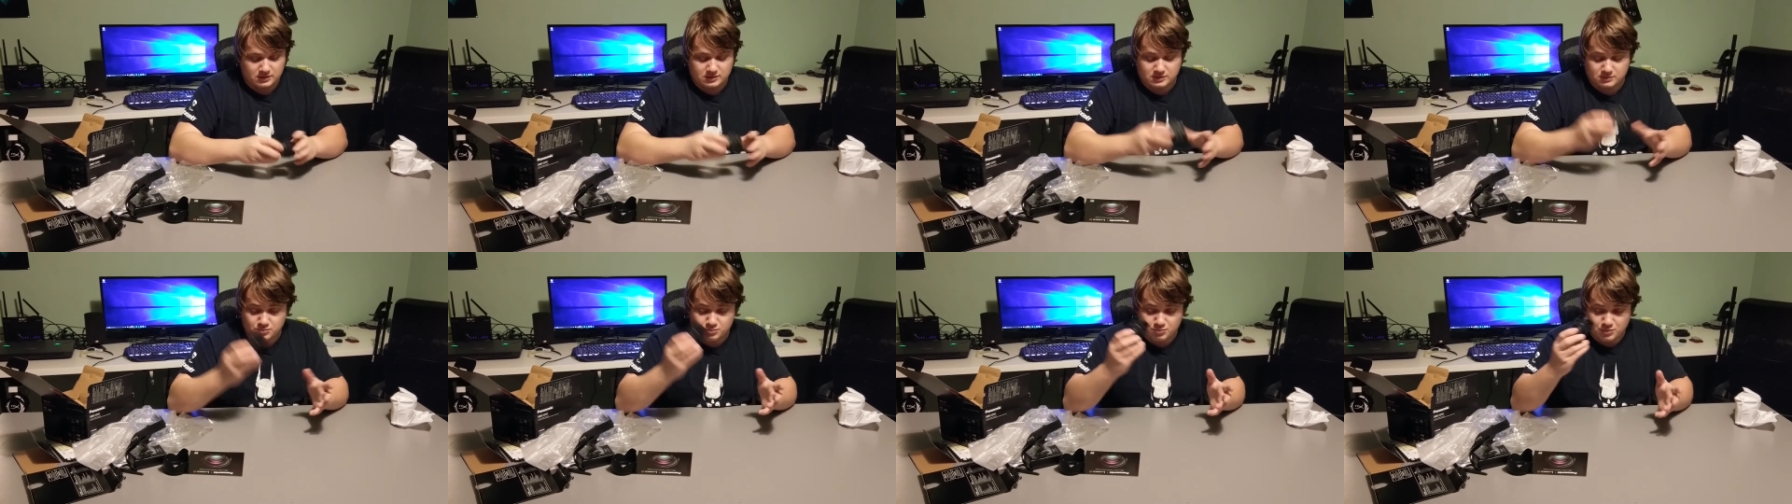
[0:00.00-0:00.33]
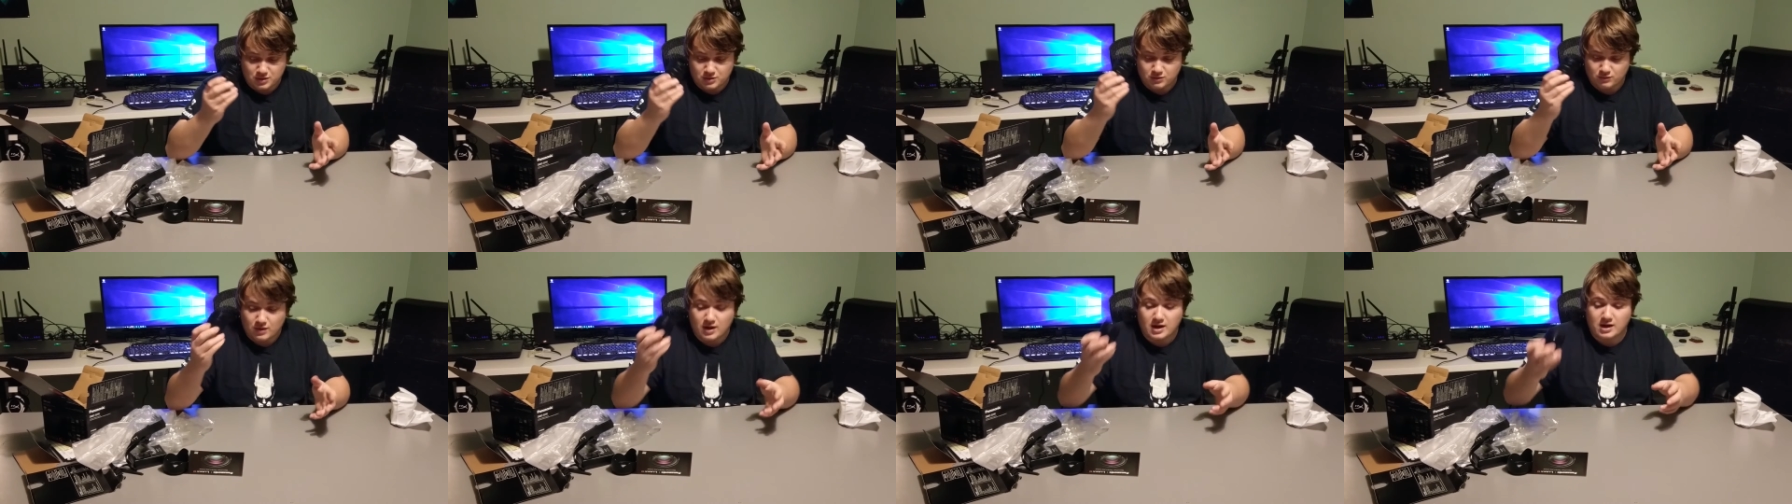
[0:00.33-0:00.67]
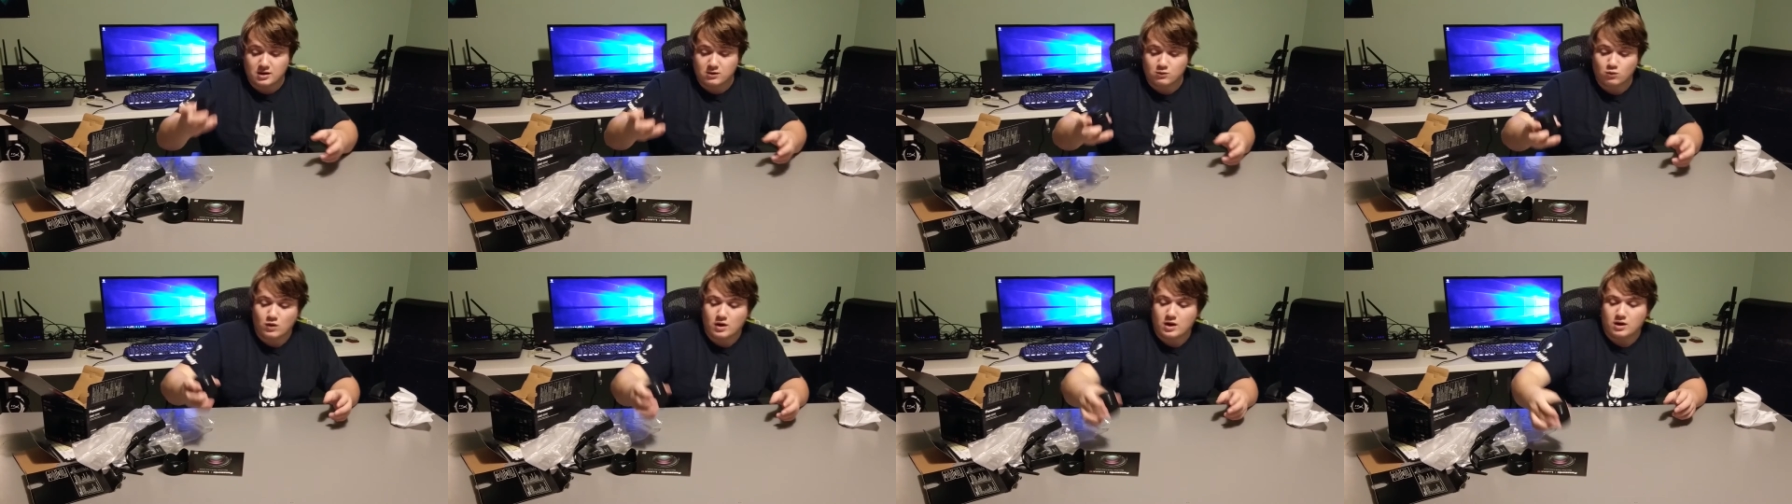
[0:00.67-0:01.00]
has been
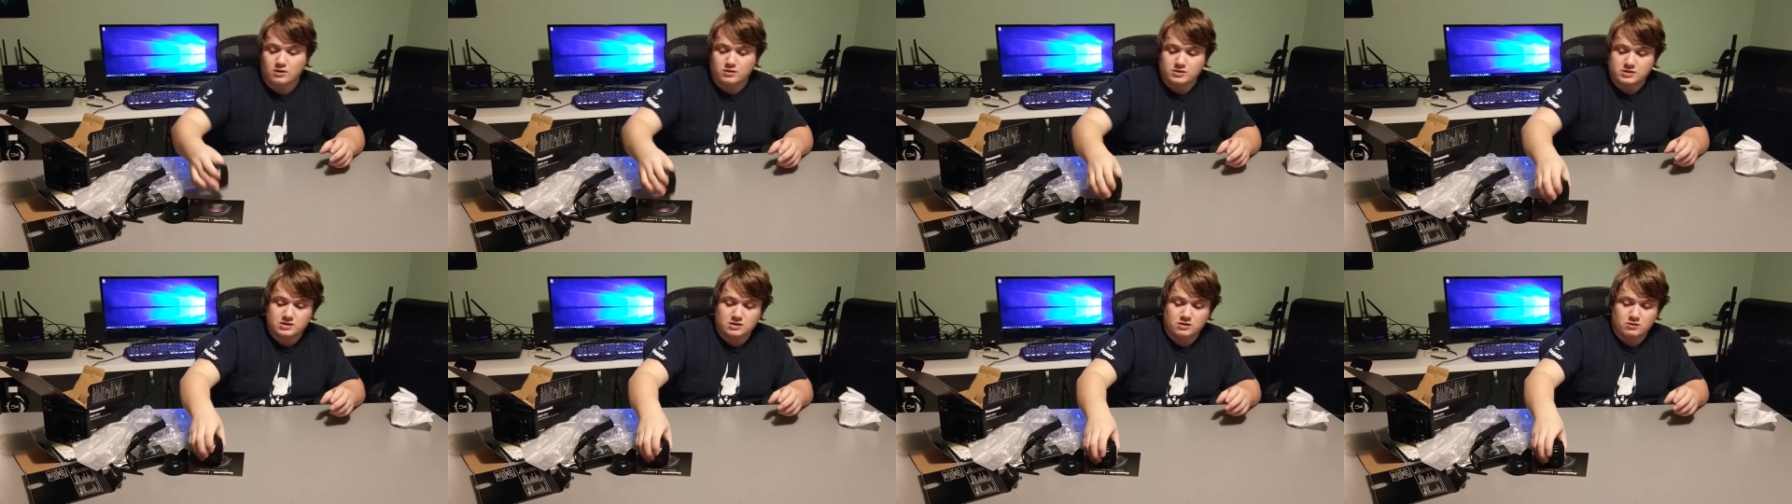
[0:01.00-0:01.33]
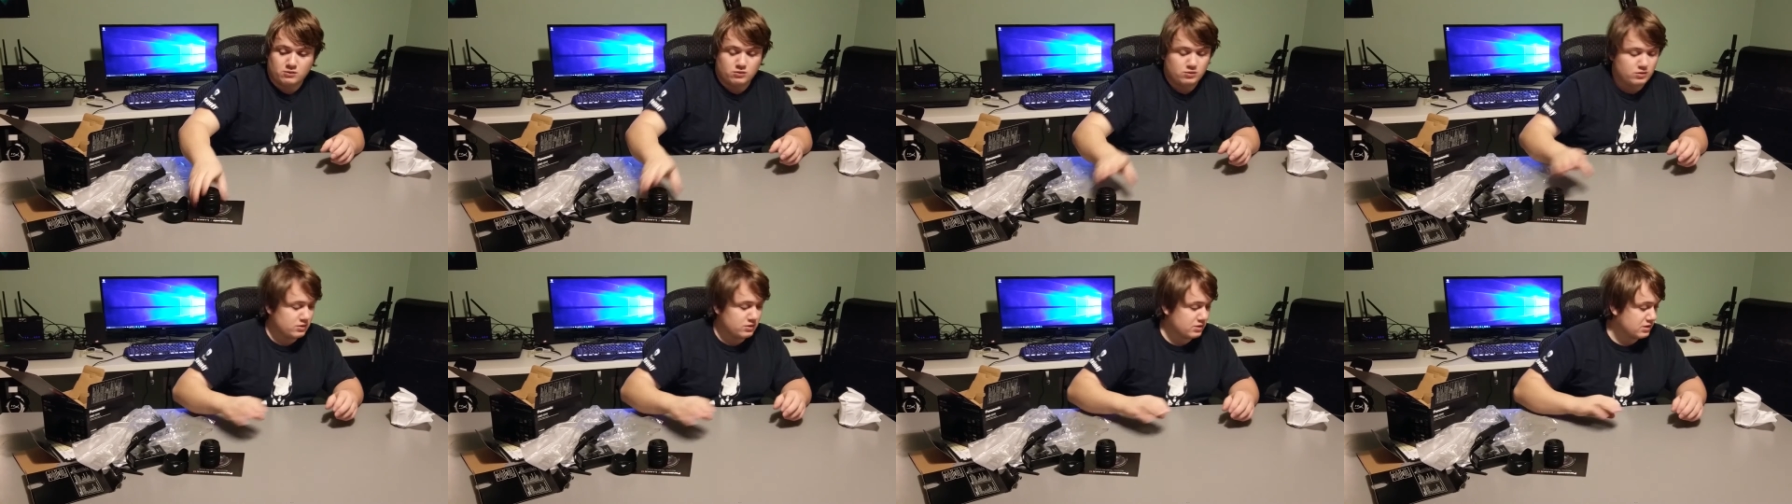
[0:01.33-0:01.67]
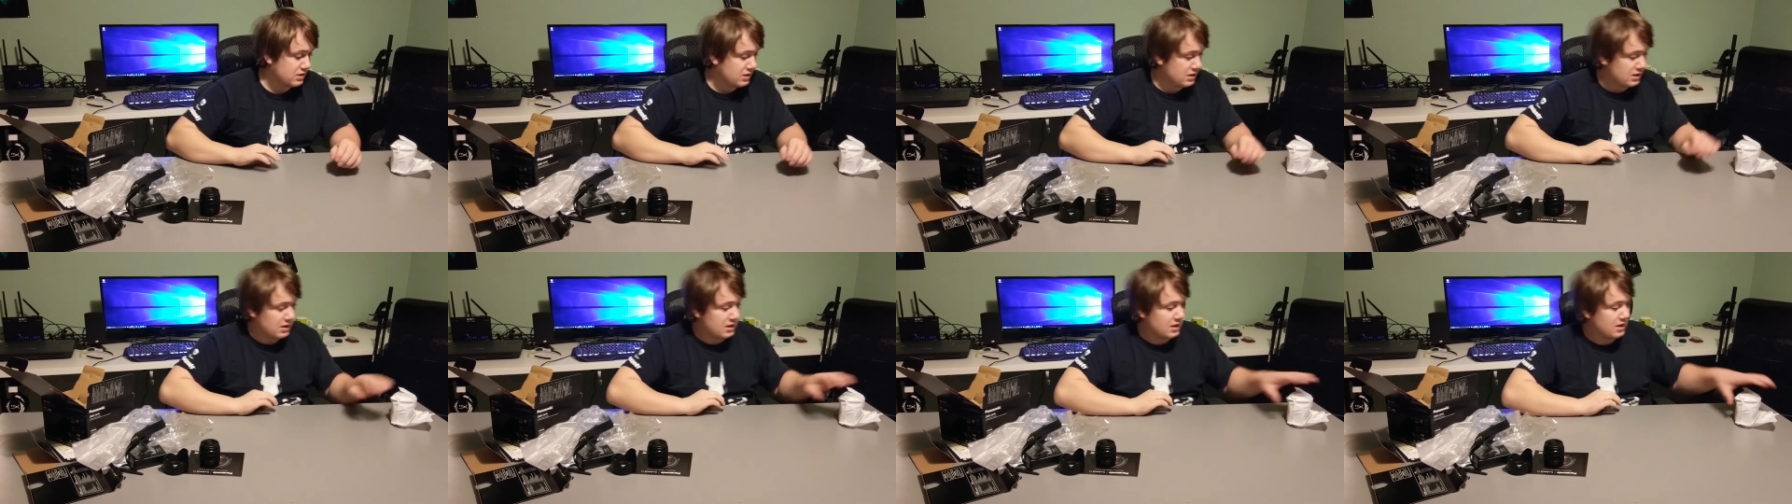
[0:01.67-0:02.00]
rated well, so we'll
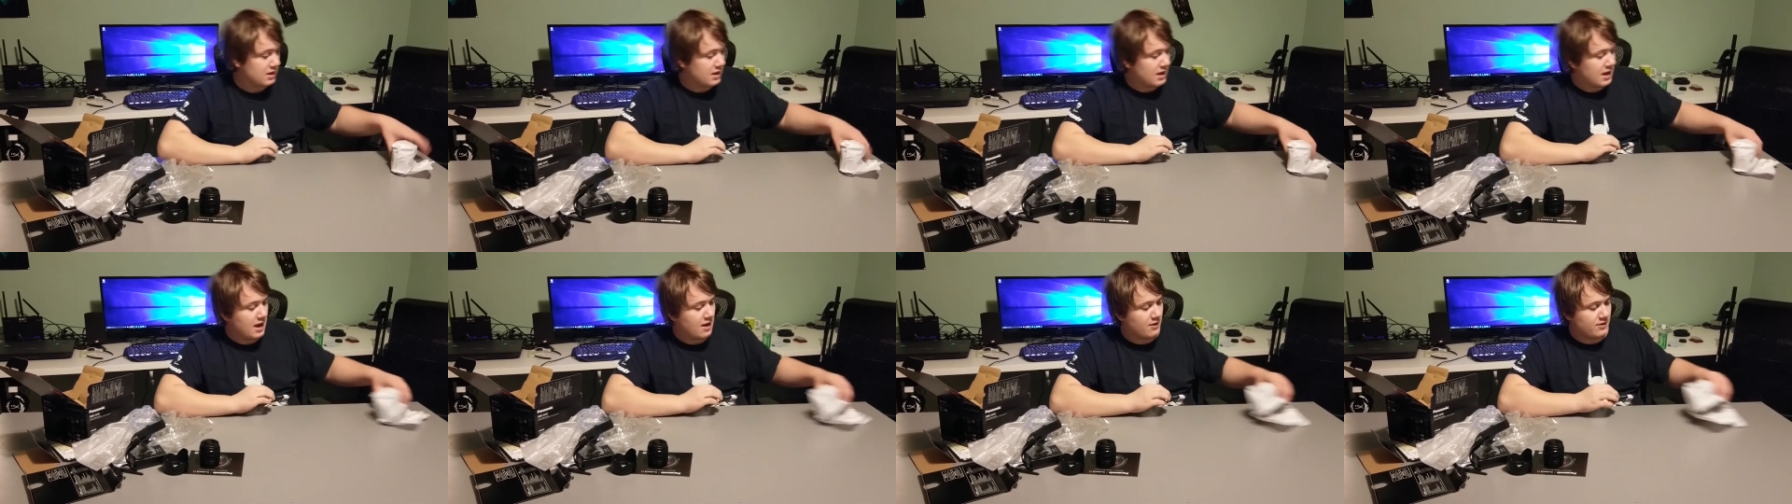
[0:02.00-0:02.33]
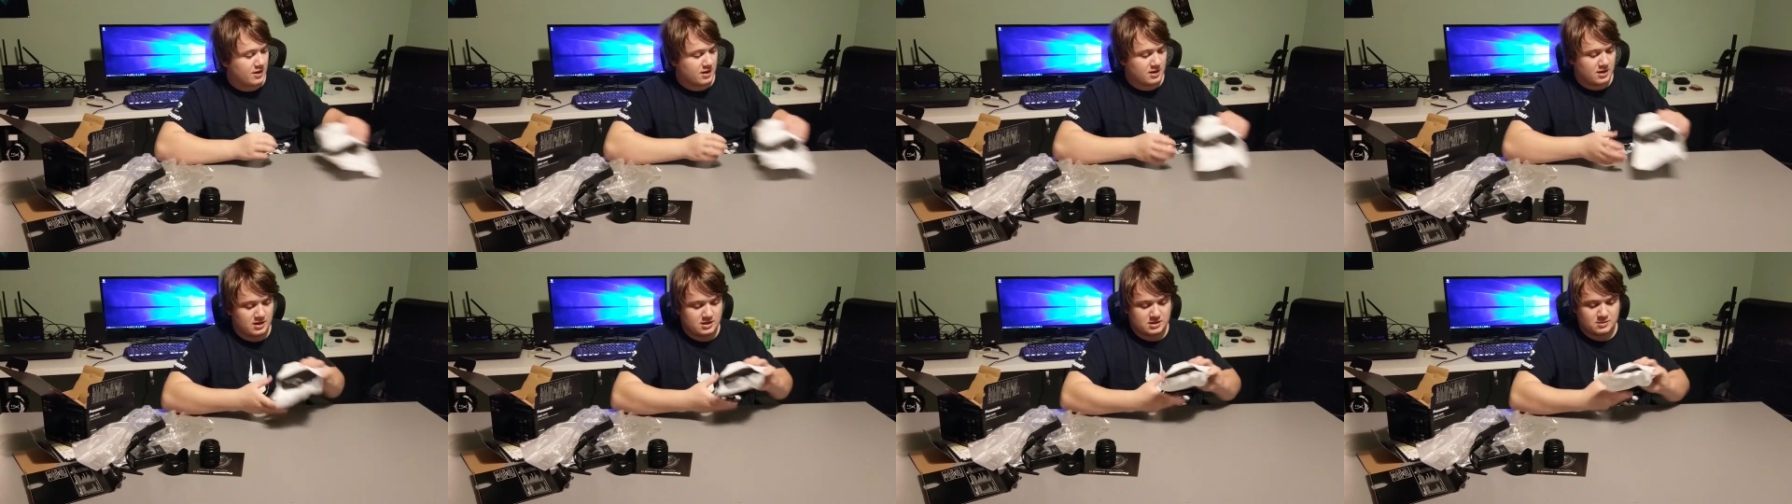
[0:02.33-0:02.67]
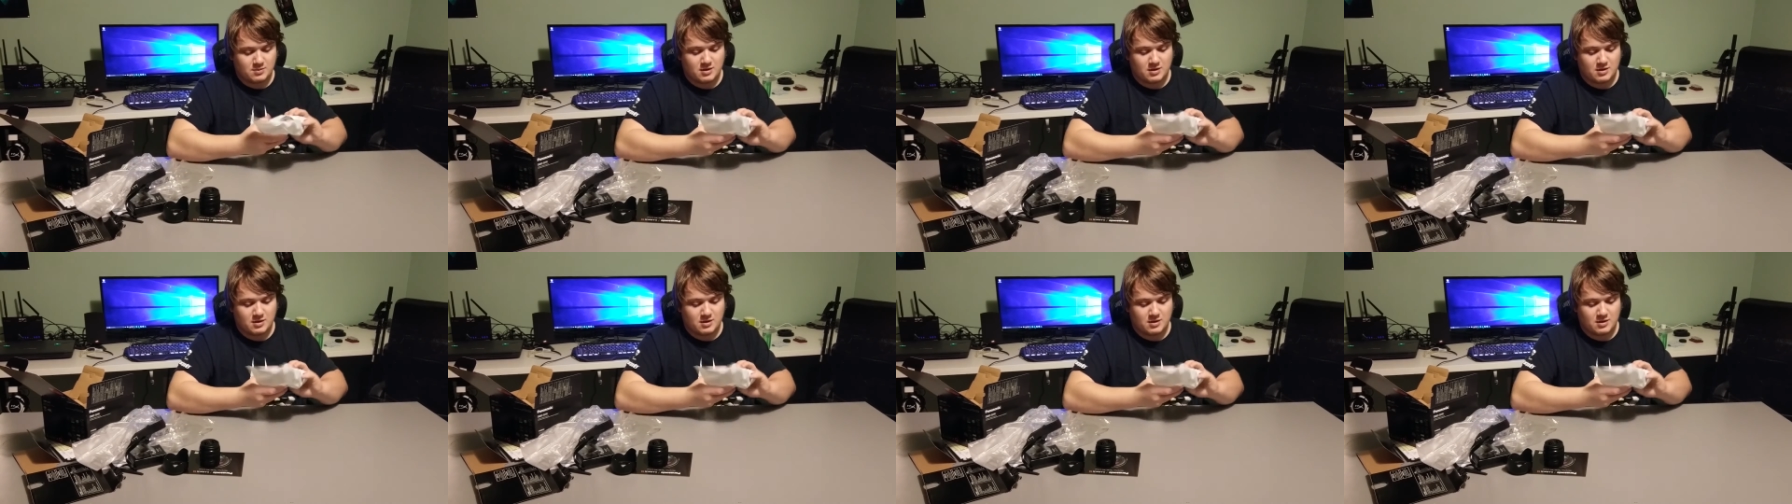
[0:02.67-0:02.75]
see how that is.